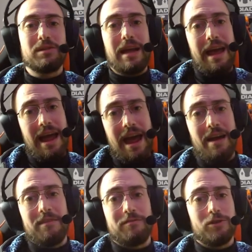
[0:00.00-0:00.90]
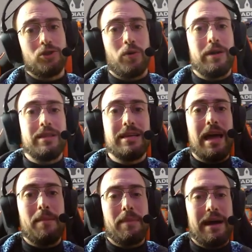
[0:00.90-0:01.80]
have joined the
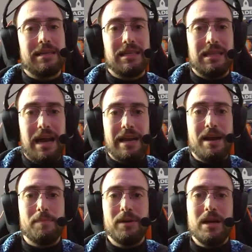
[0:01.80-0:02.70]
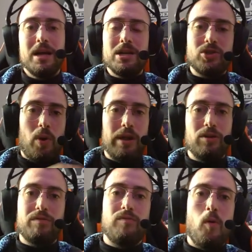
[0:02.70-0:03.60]
Game Pass lineup. So I
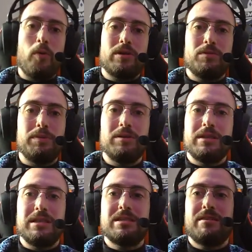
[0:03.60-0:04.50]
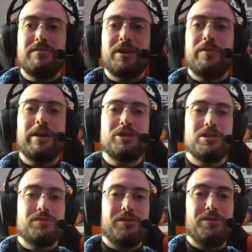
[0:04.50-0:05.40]
look forward to building these
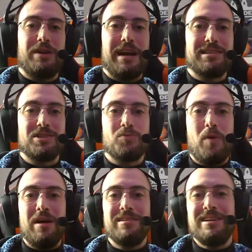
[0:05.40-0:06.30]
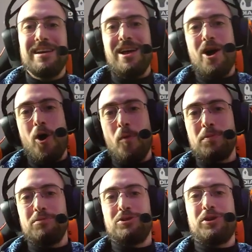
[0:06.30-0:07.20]
configurations for you guys as well. Hope
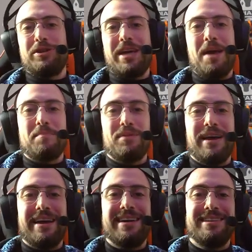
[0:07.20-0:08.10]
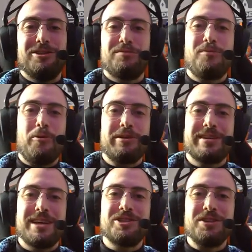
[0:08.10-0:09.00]
you enjoy the gameplay. Look forward to
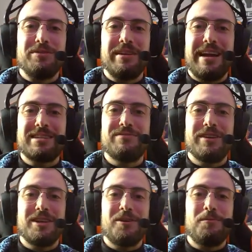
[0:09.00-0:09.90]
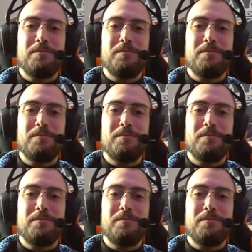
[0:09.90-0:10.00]
catching you in the next video.